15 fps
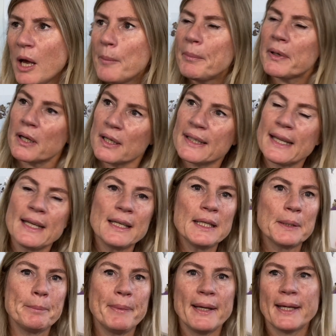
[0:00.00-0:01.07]
but I'd get
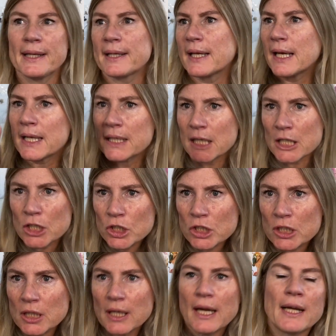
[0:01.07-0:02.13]
into bed and I'd look,